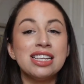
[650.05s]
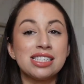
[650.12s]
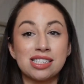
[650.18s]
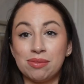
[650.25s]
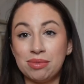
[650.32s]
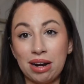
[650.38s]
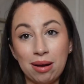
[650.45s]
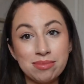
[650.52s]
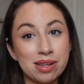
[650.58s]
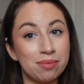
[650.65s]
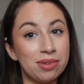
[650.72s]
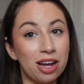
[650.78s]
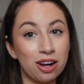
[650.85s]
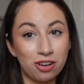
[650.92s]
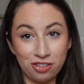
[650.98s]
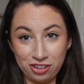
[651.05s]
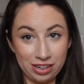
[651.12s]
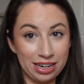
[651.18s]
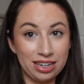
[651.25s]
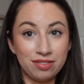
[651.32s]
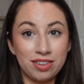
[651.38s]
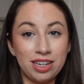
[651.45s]
sometimes I'm not
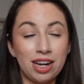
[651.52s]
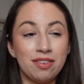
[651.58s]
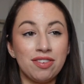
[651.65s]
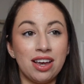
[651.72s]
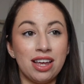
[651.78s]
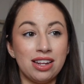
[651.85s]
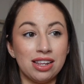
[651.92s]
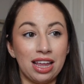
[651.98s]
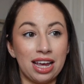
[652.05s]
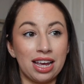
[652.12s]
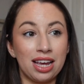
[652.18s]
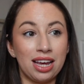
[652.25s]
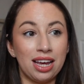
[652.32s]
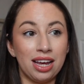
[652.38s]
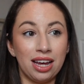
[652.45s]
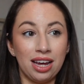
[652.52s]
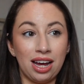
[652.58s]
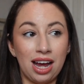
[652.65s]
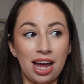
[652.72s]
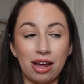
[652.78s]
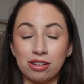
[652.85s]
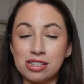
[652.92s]
creative enough and like
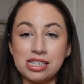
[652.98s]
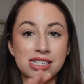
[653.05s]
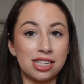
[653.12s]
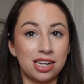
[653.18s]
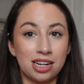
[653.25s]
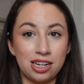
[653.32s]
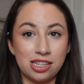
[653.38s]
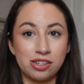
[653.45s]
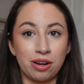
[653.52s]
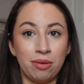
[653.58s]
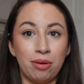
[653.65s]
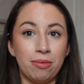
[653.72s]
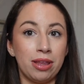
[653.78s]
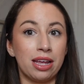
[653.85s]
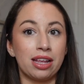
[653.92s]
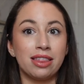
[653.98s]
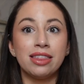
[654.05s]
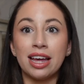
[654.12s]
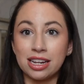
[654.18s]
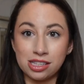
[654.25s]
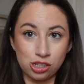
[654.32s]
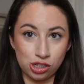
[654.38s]
I'll see something on Instagram and I'll be like,
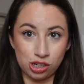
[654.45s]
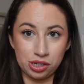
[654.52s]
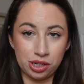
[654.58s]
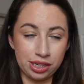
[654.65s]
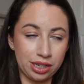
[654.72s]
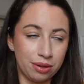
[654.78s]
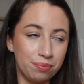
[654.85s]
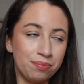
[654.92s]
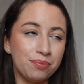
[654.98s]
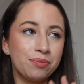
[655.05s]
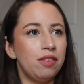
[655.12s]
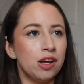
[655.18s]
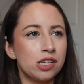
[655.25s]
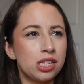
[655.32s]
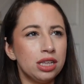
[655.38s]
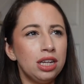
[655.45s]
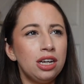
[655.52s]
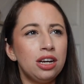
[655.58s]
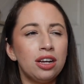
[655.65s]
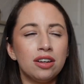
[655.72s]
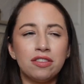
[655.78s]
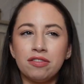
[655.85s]
that's such a good idea. There's something
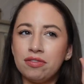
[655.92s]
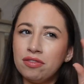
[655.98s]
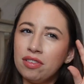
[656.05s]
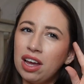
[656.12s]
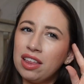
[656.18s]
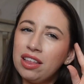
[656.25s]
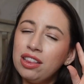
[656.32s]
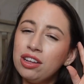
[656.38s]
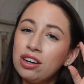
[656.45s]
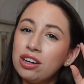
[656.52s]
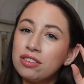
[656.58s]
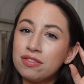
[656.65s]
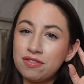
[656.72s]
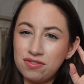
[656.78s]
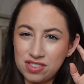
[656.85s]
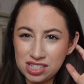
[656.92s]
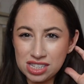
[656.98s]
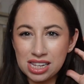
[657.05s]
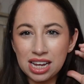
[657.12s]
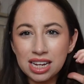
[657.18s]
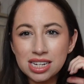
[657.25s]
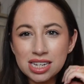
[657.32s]
called, I think they're called
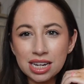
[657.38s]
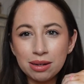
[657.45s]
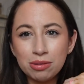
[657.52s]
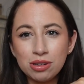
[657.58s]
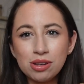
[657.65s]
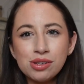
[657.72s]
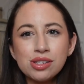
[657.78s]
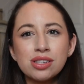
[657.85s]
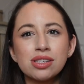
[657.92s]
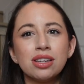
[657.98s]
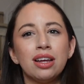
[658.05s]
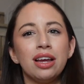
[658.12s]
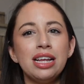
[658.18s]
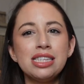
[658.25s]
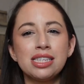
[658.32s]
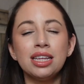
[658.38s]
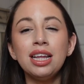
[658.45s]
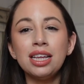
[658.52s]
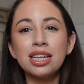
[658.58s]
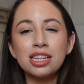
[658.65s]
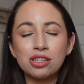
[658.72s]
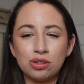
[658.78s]
Fizzlat tables. It's
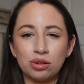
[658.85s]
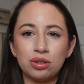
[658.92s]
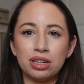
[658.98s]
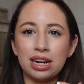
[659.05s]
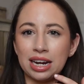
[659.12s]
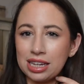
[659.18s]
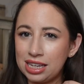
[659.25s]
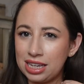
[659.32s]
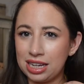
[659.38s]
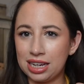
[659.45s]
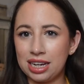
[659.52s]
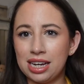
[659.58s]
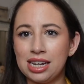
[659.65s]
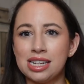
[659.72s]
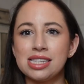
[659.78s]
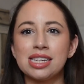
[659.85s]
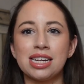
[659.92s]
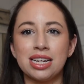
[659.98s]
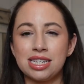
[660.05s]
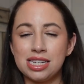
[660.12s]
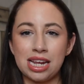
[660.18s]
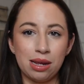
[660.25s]
something that's sold at IKEA and it's like
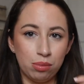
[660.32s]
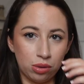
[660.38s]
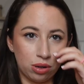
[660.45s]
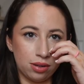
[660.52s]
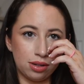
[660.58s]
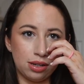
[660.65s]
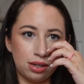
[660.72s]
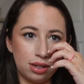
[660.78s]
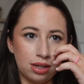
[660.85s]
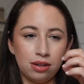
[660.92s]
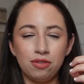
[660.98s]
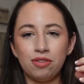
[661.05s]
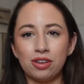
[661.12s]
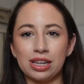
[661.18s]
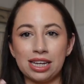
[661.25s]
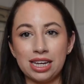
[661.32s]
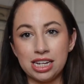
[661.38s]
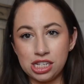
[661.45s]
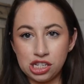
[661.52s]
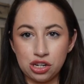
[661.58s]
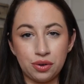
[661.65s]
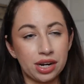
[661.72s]
a table for like
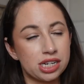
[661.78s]
kids to do